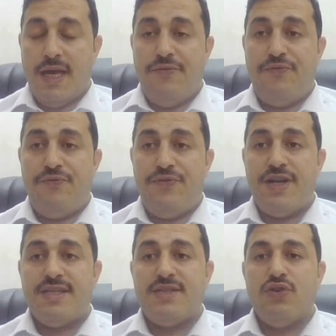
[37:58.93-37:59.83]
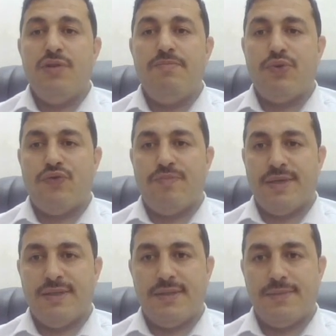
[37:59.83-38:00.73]
If there is no
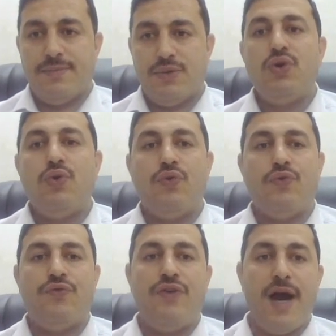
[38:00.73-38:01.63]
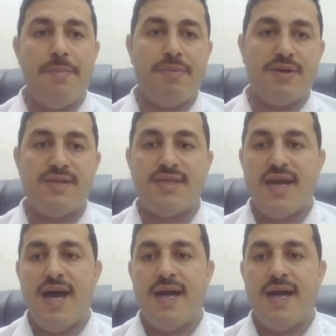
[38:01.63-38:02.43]
improvement to fibers